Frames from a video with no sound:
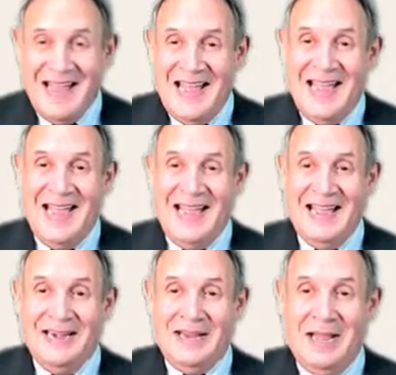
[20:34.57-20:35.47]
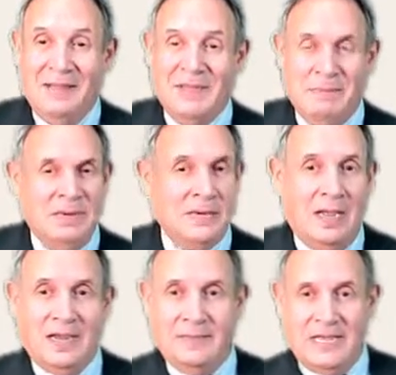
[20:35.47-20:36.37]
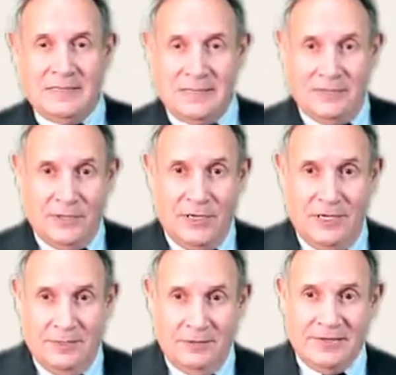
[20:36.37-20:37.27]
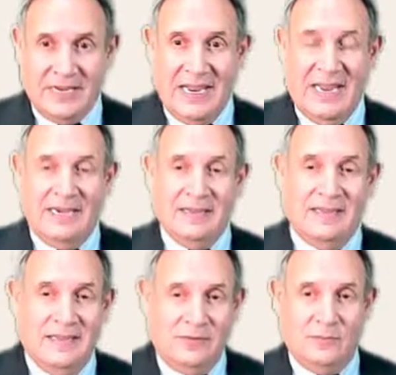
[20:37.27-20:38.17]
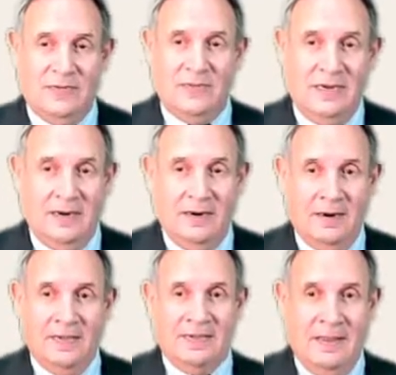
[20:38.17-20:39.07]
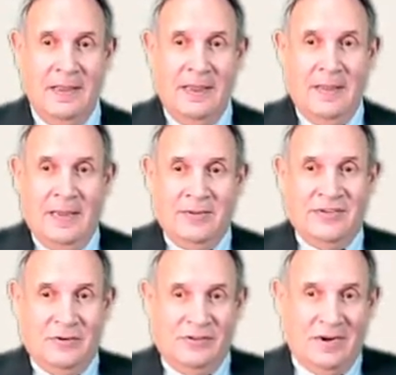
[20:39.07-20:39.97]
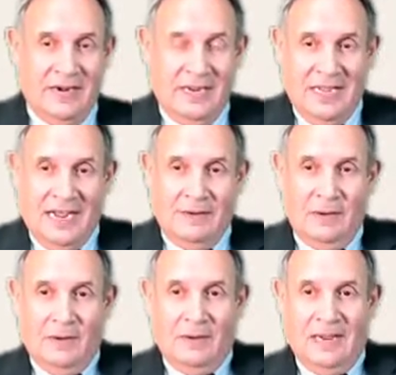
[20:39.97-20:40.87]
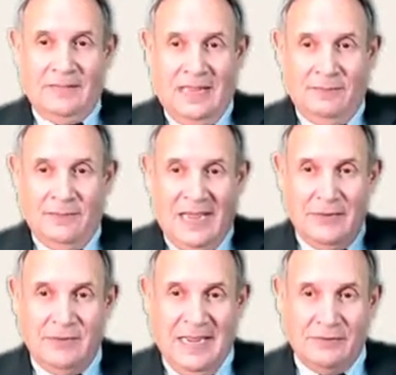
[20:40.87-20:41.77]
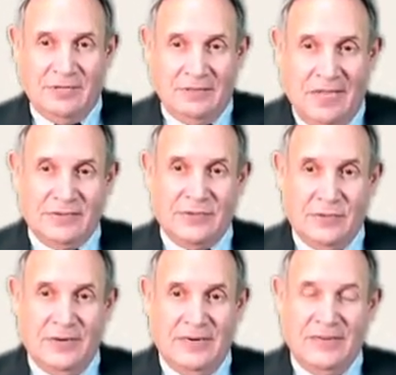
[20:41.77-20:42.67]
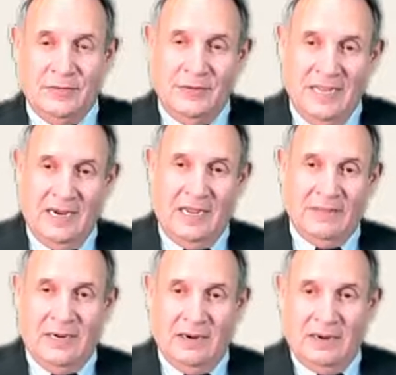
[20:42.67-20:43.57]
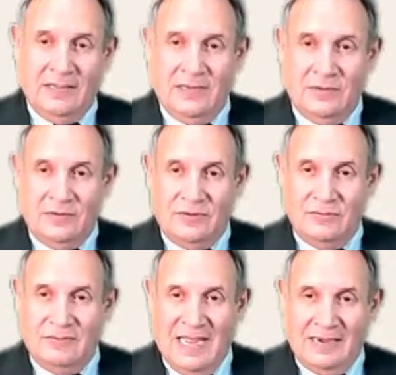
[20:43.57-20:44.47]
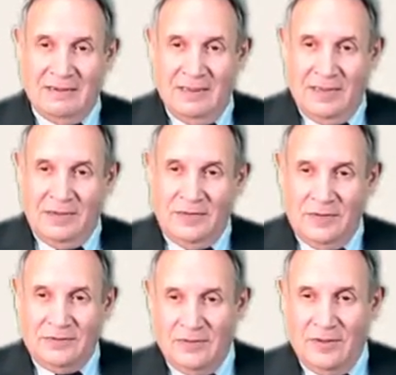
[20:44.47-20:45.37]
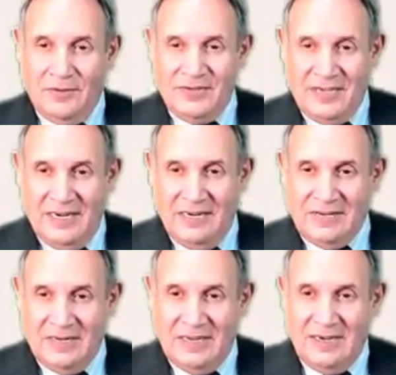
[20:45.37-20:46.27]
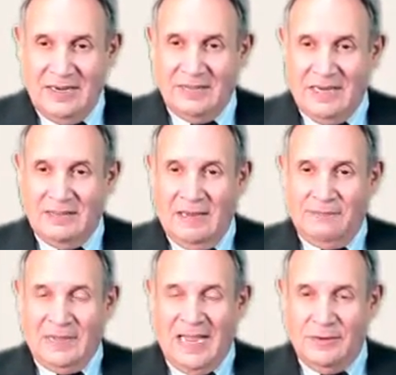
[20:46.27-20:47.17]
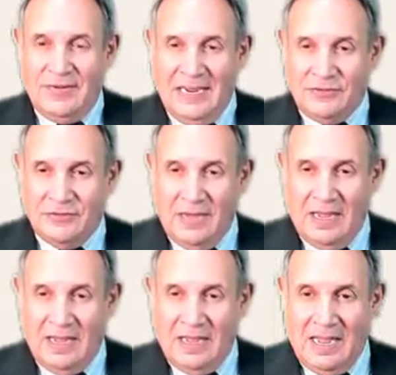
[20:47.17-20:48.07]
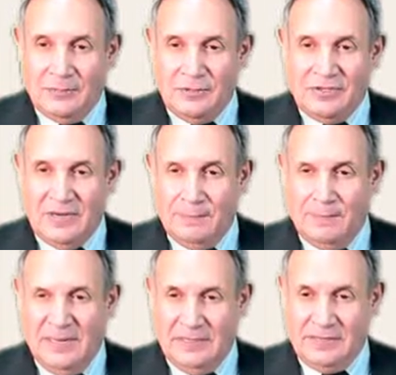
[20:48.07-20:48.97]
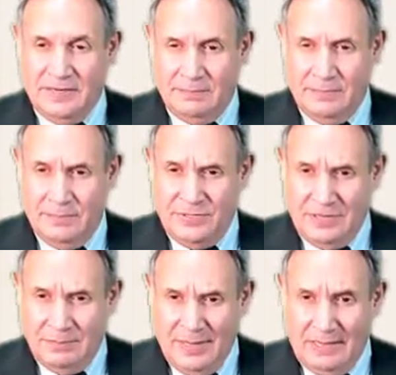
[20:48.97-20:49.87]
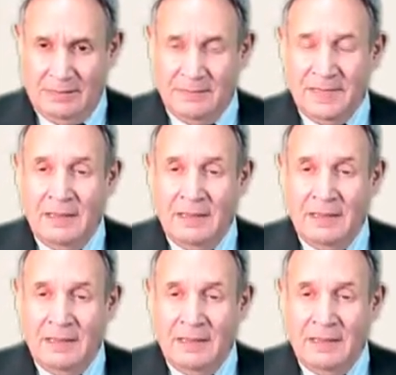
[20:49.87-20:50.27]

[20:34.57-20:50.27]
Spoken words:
And they've been talking about this for years. And this one here is, you see, you start in Cairo and they fly you down to Luxor. And then you get on there and then you do that. You go to those cities and then they fly you down to Abu Simbel.